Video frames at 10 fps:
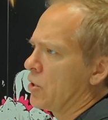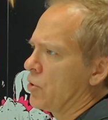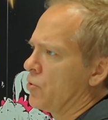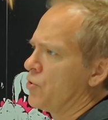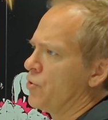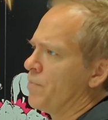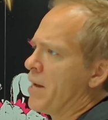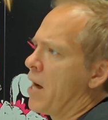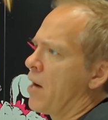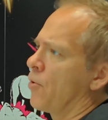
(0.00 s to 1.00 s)
YouTube
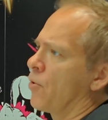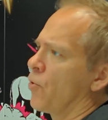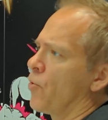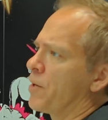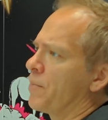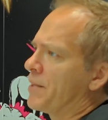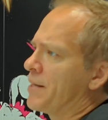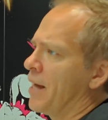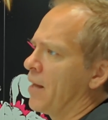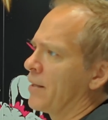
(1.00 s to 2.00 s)
now going to be
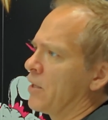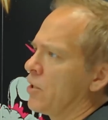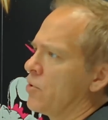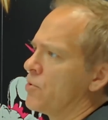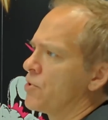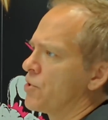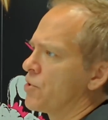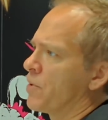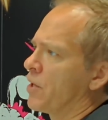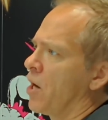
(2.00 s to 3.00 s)
telling users
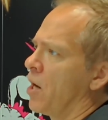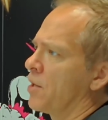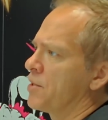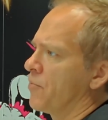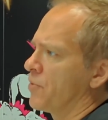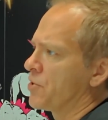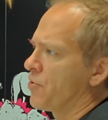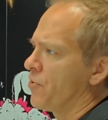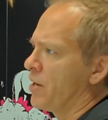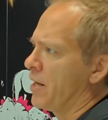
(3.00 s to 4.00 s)
when content was
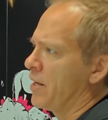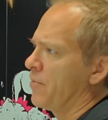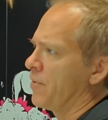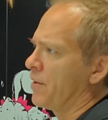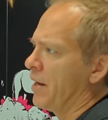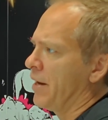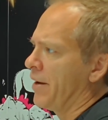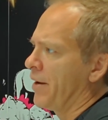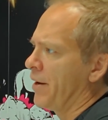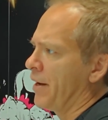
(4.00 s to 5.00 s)
created with
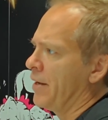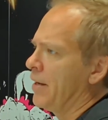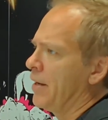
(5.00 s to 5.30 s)
AI,